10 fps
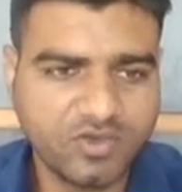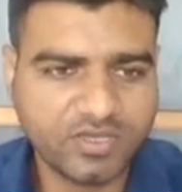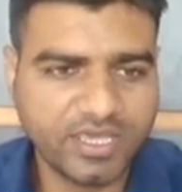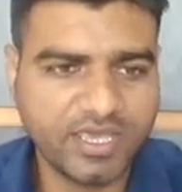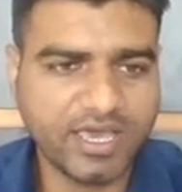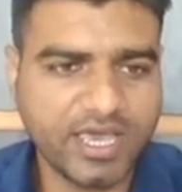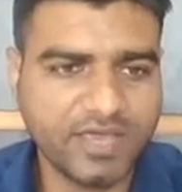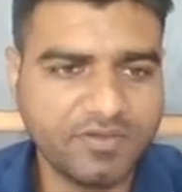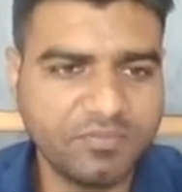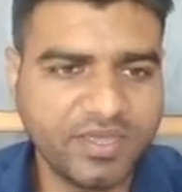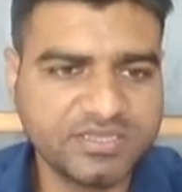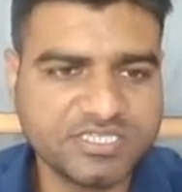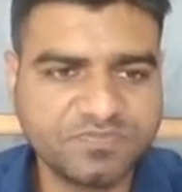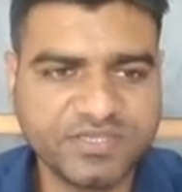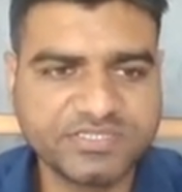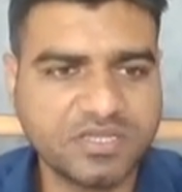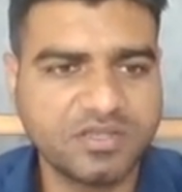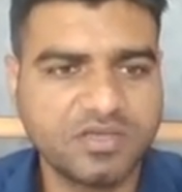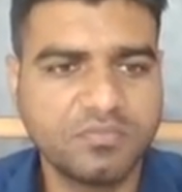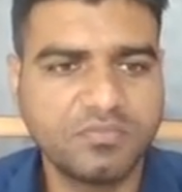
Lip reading: okay, I will make this picture